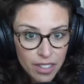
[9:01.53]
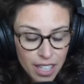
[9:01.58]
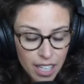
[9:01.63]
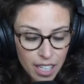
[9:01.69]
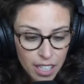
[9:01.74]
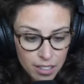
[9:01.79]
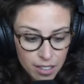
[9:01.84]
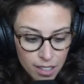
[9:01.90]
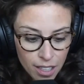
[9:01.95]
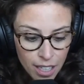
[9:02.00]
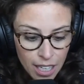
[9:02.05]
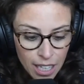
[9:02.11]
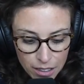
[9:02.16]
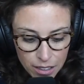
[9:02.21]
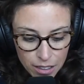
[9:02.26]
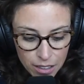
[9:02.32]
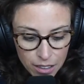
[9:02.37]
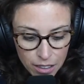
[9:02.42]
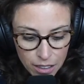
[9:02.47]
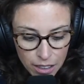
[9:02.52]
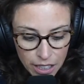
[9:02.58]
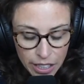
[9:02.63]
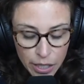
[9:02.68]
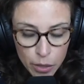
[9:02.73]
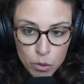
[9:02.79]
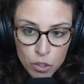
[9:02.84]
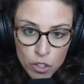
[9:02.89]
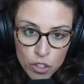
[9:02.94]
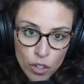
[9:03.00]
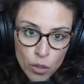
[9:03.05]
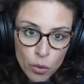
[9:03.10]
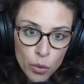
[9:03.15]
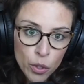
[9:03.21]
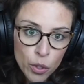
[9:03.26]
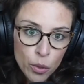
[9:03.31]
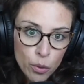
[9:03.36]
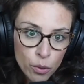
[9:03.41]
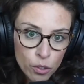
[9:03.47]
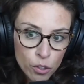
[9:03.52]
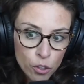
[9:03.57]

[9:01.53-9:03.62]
things. He was so used to